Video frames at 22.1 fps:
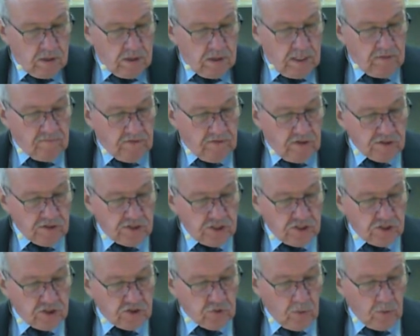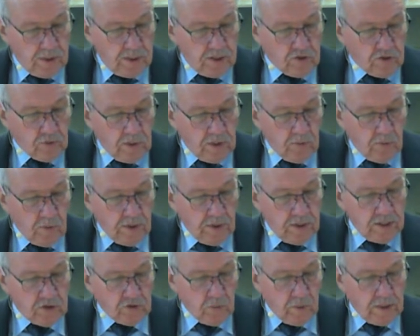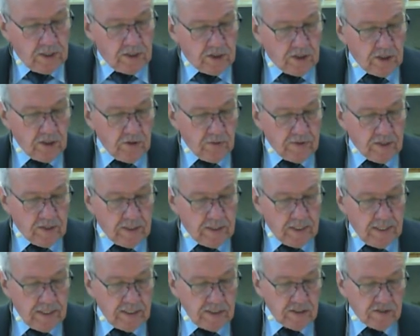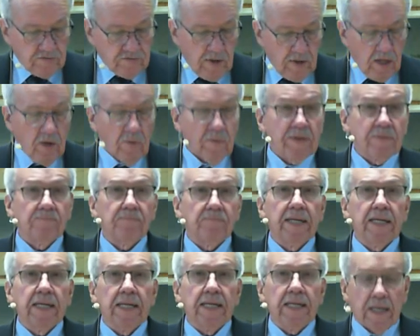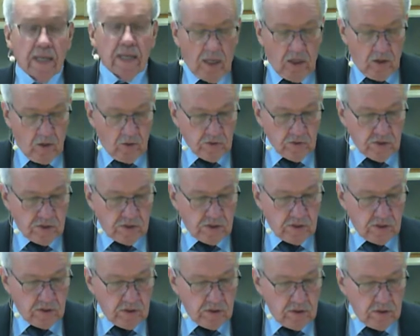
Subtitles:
In verses 20, 21, and 22, in the days following Pentecost,